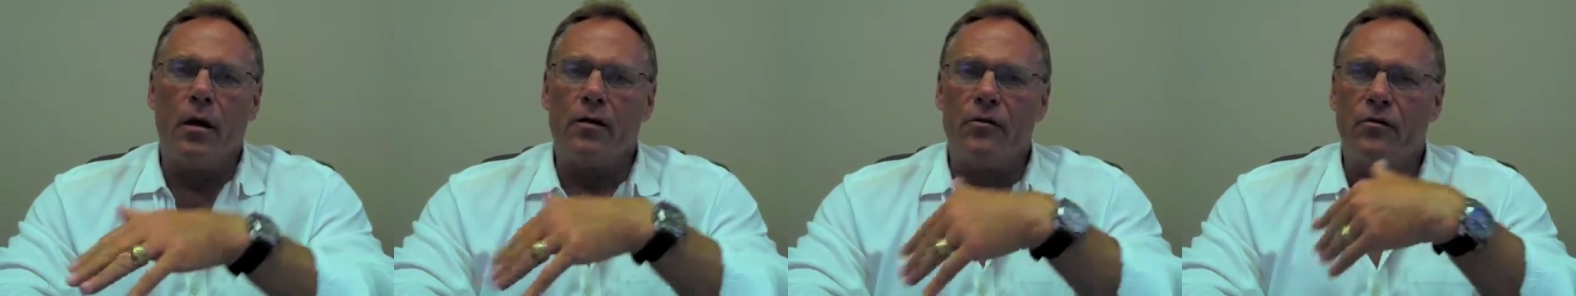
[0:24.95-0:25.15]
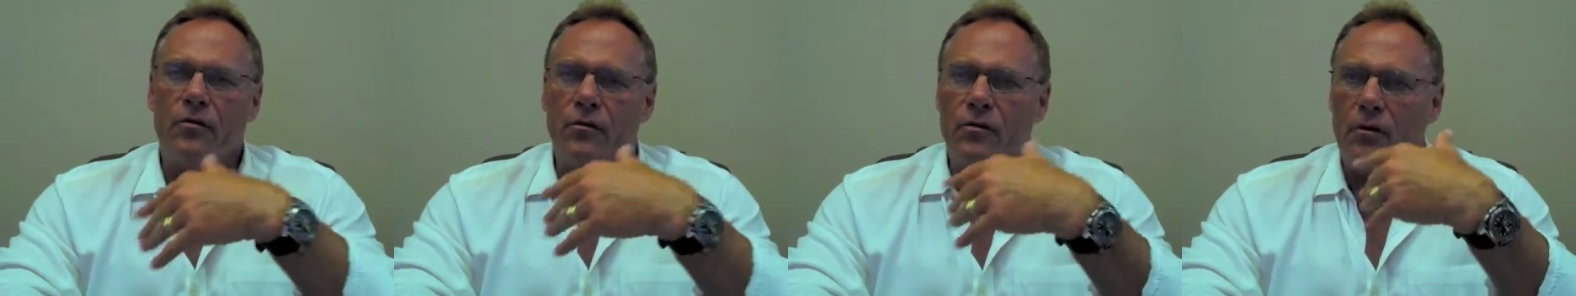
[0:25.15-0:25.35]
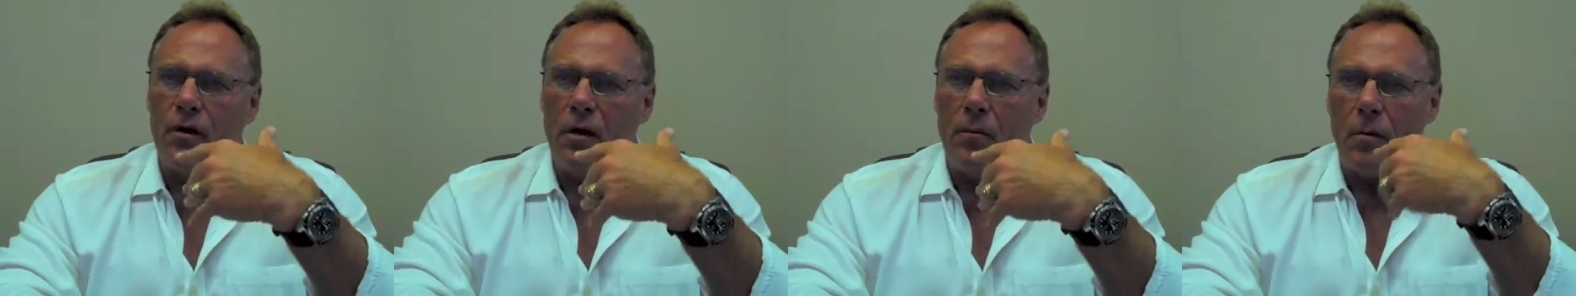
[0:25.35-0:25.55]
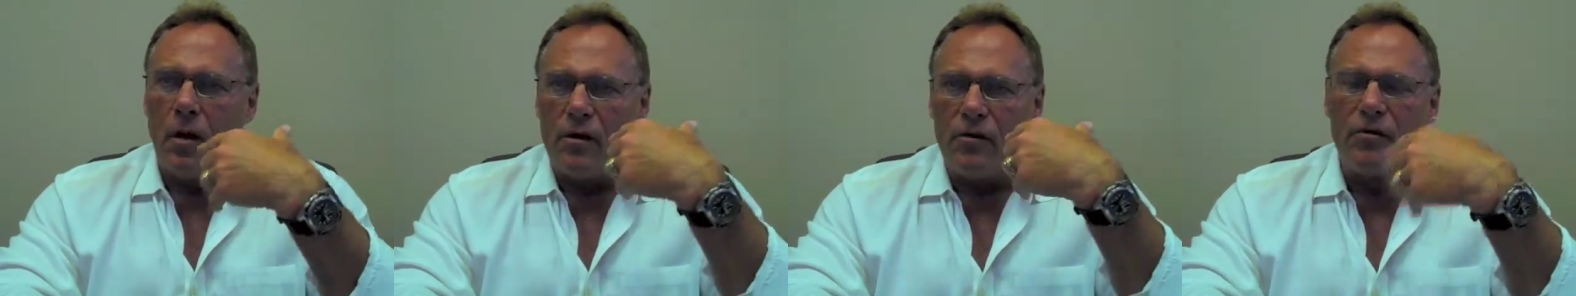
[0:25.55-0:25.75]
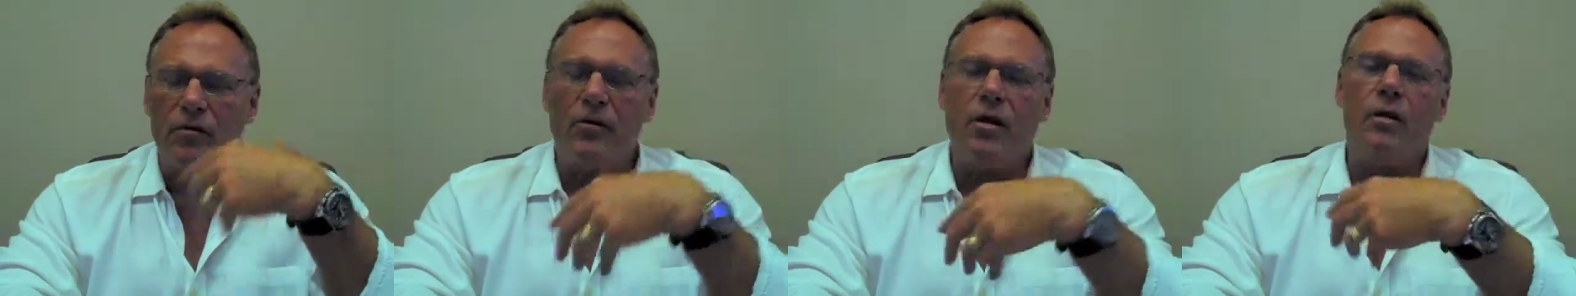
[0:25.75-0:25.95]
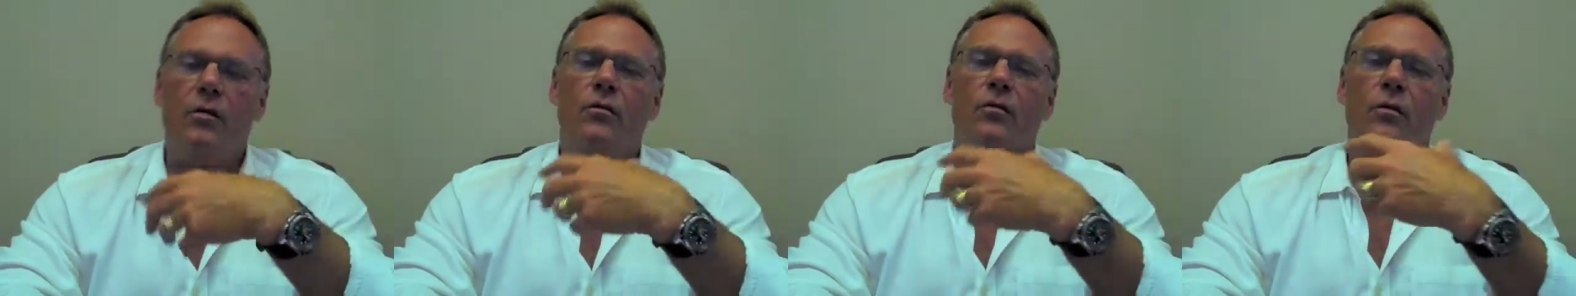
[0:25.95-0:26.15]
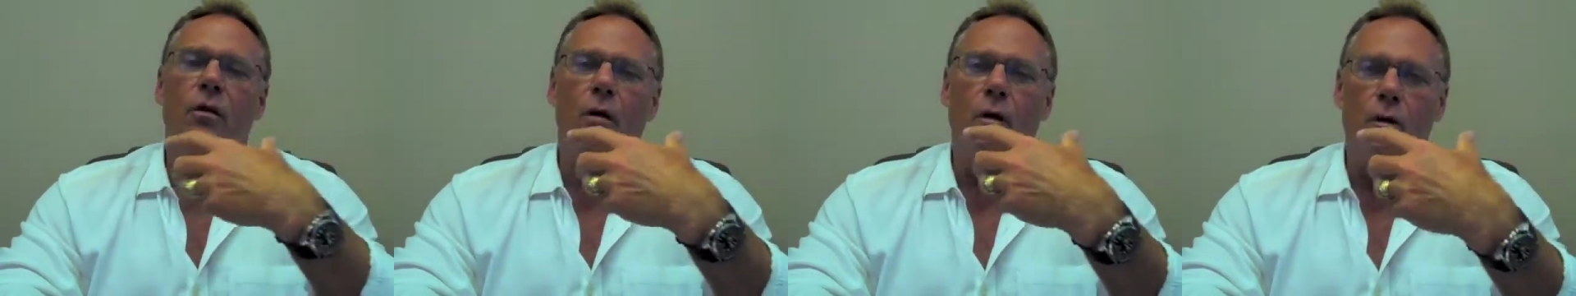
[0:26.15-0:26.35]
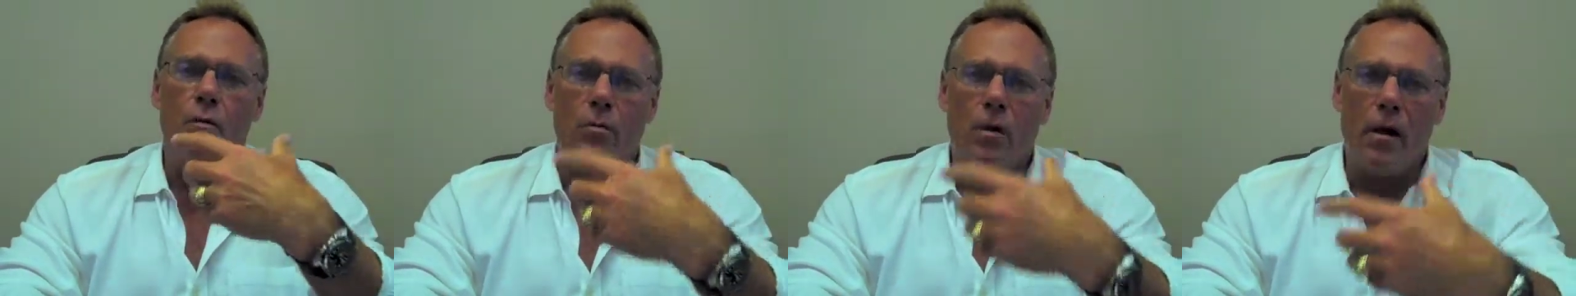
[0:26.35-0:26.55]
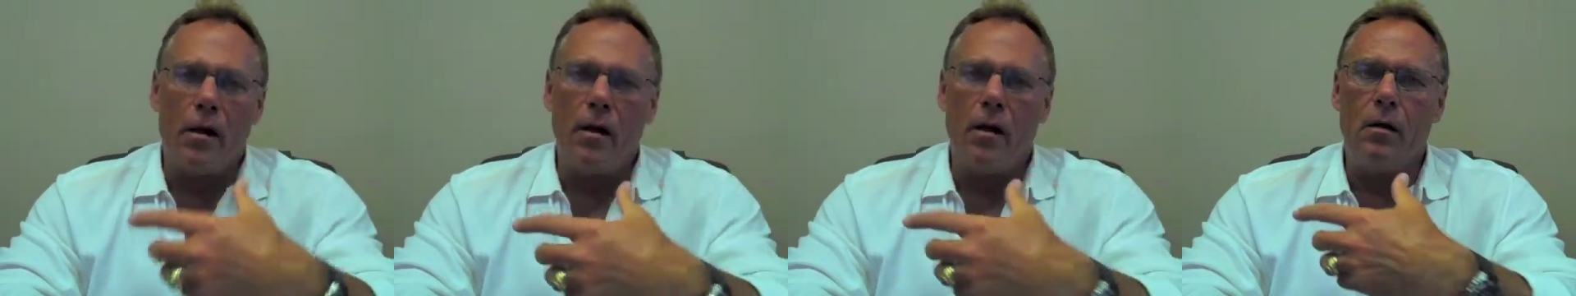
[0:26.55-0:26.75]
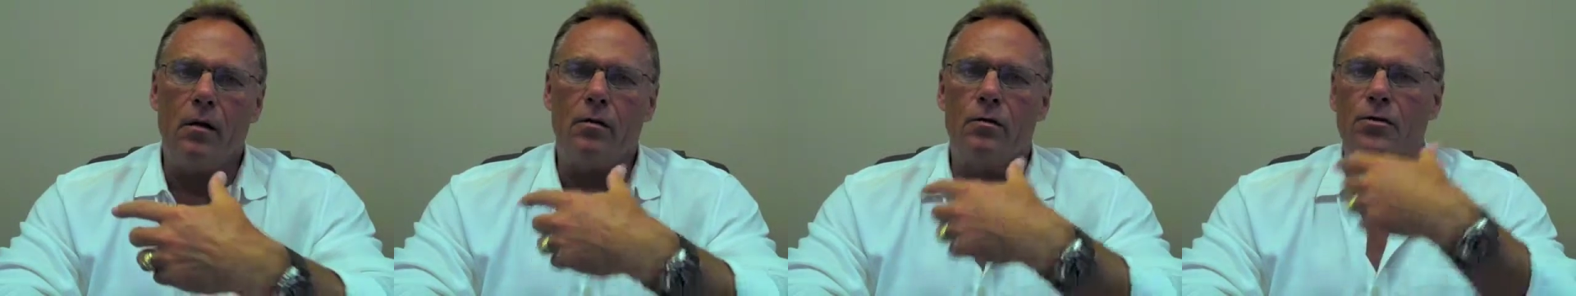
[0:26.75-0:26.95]
skin tone, my
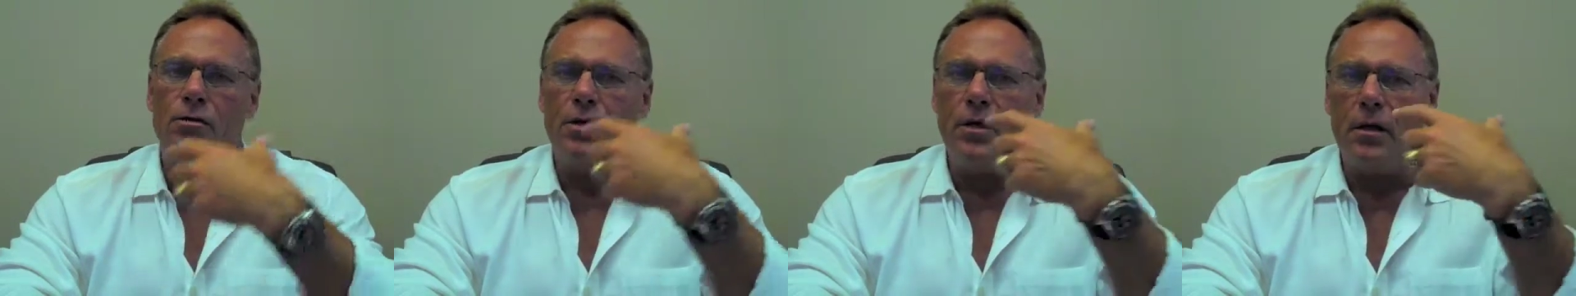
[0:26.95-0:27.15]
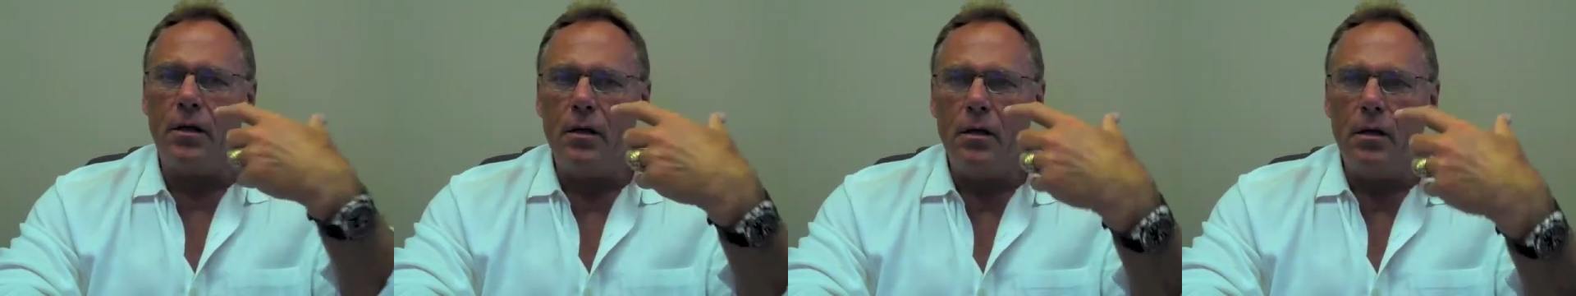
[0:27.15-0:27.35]
energy,